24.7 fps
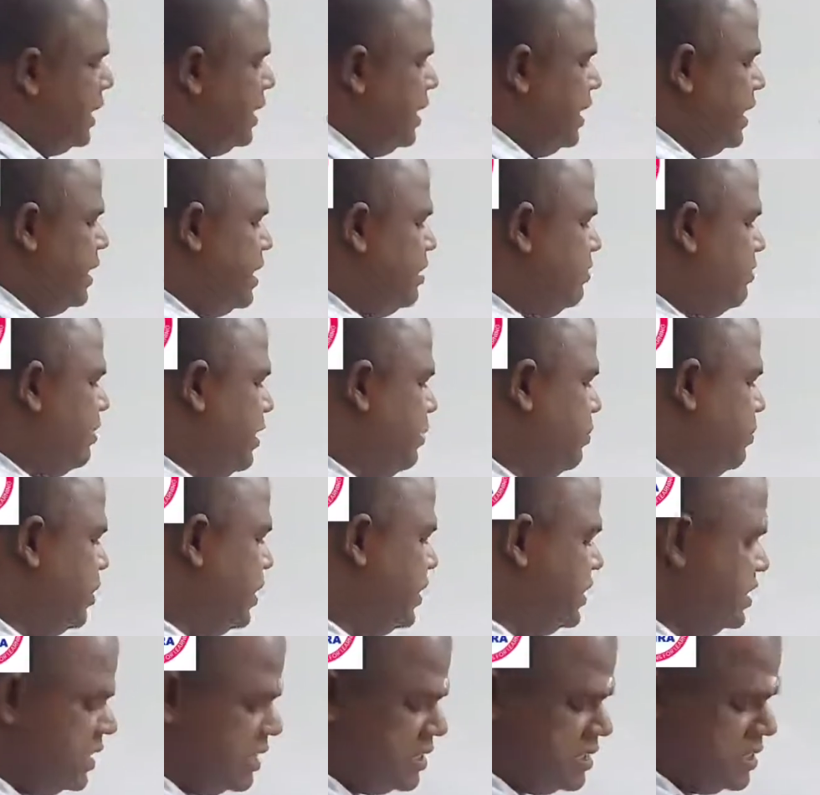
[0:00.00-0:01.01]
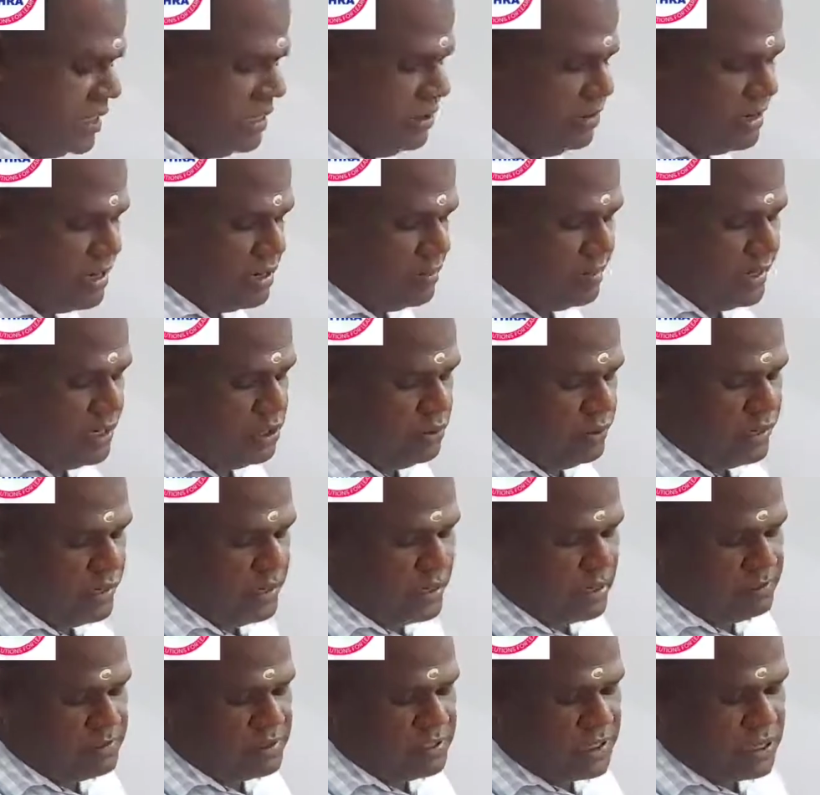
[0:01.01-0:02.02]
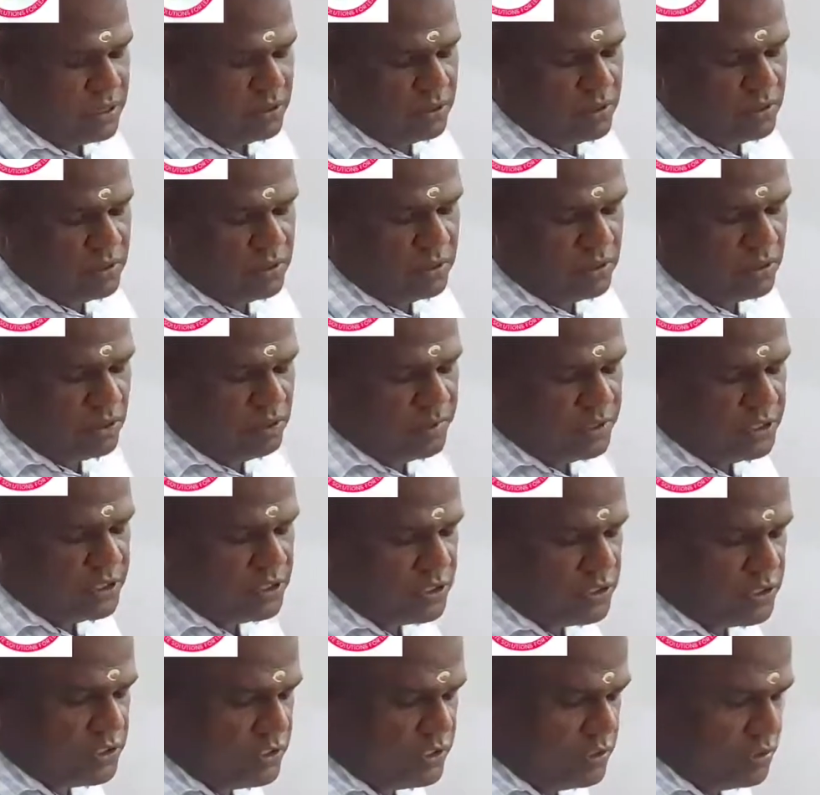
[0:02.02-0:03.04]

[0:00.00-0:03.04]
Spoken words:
85.6 divided by 12 comes around how much?